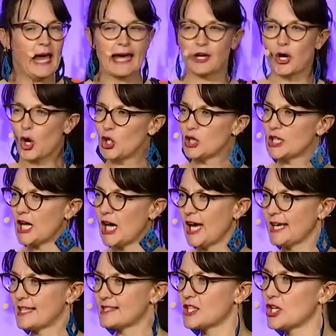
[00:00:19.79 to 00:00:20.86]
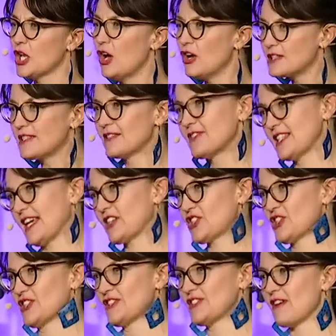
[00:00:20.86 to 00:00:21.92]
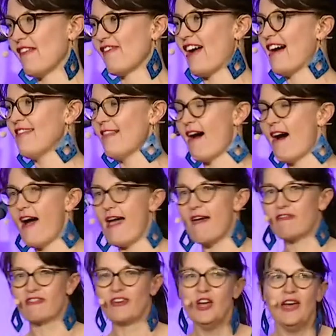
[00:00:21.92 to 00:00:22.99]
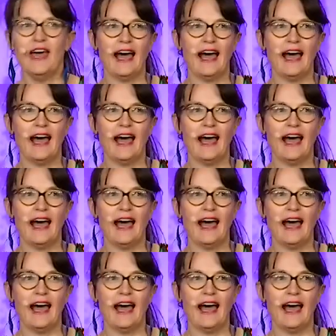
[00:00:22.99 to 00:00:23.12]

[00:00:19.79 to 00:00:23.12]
and colonized lots of sections of our life.